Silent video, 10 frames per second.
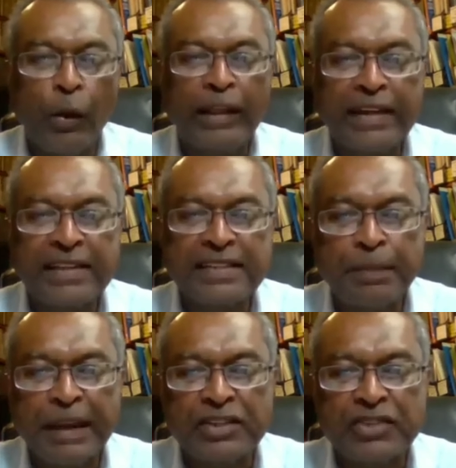Well, that is the
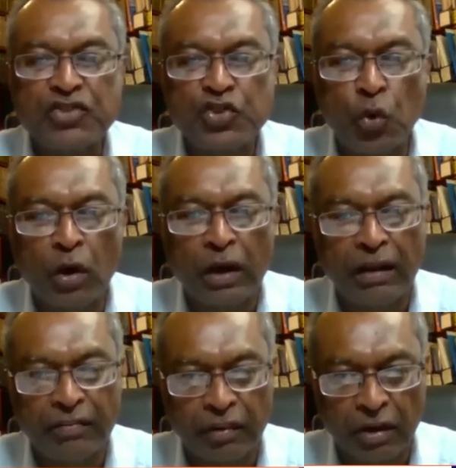biggest joke I
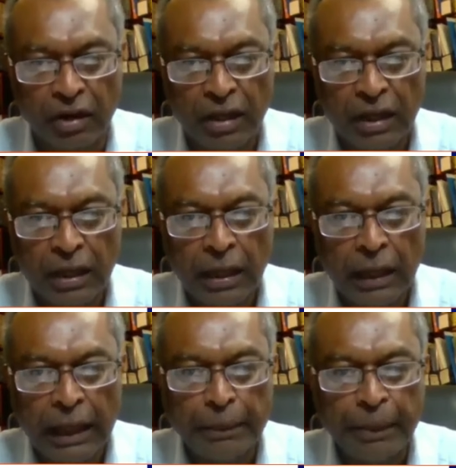have heard.
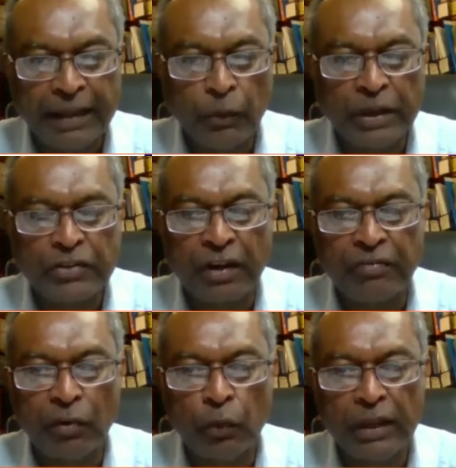And by the way,
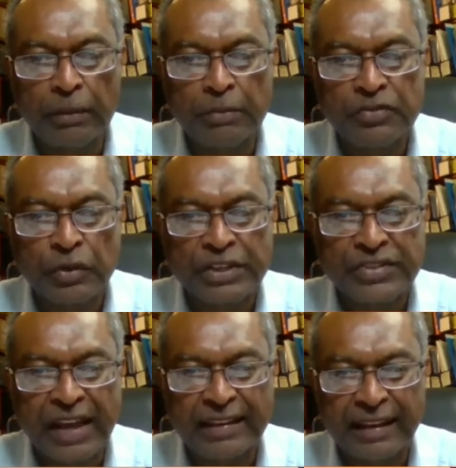Trevor Williams
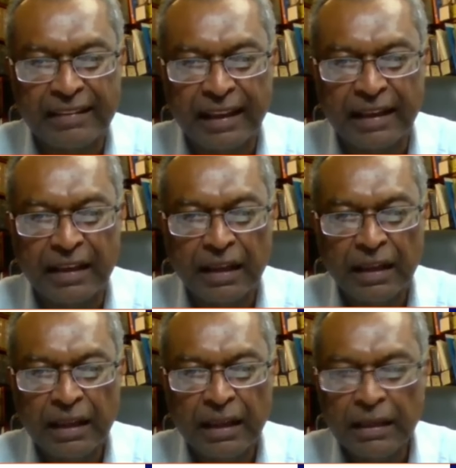resigned, I think,
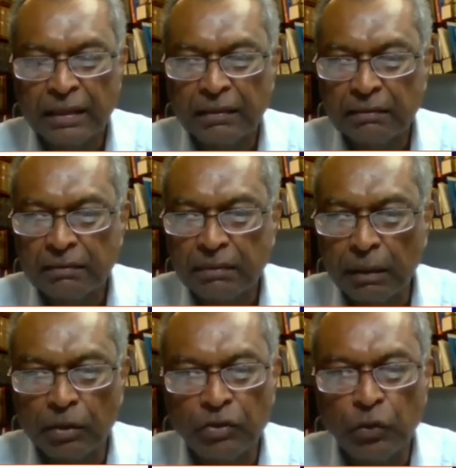
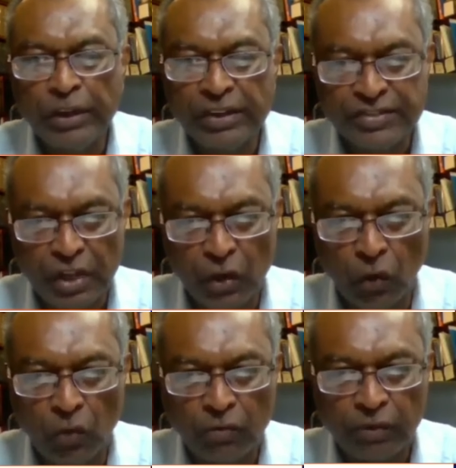about 2 years
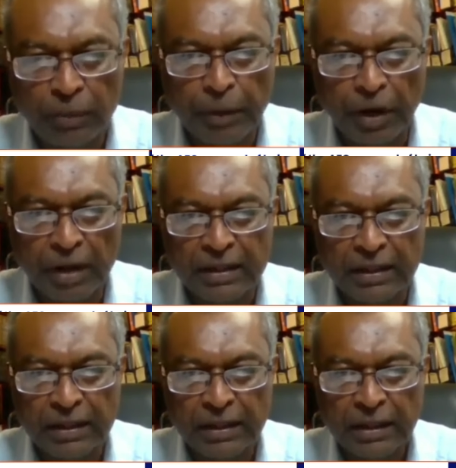ago from the party.